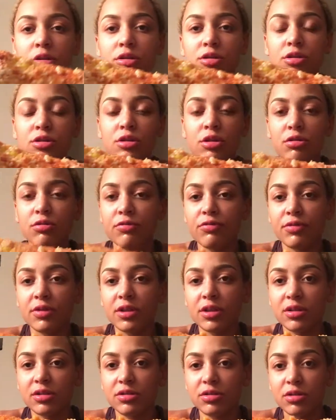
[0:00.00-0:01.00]
So
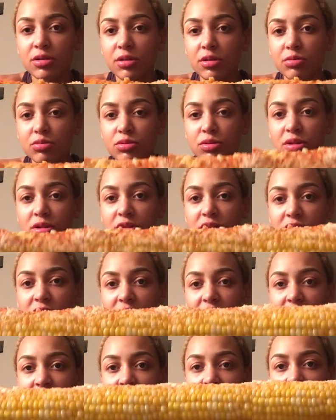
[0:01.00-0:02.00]
freaking good with the
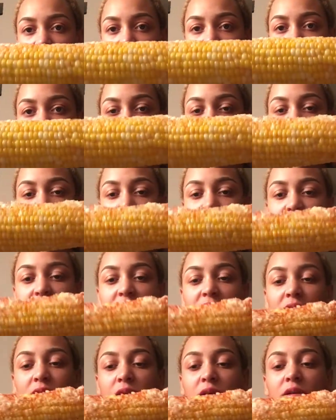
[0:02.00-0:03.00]
cheese and
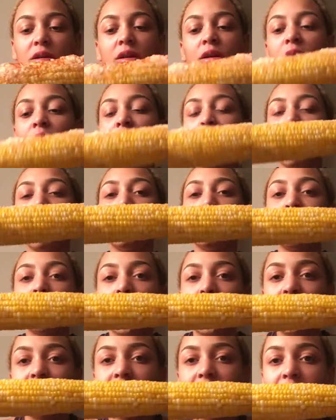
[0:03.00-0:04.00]
just a
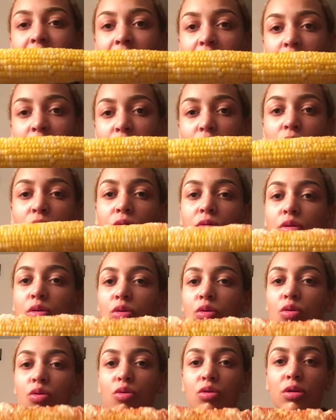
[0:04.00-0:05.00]
bright yellow
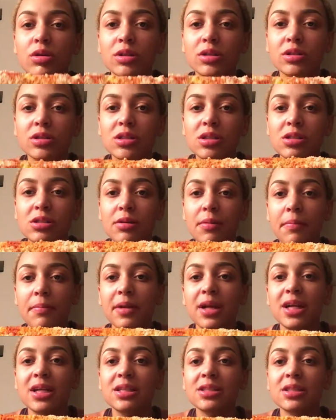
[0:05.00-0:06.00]
corn. Just
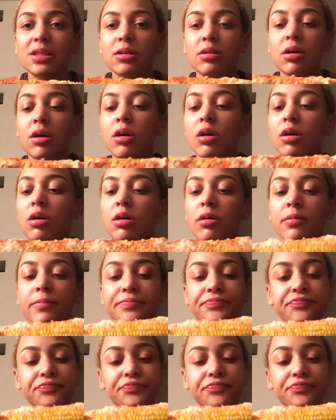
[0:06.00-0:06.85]
amazing. Oh,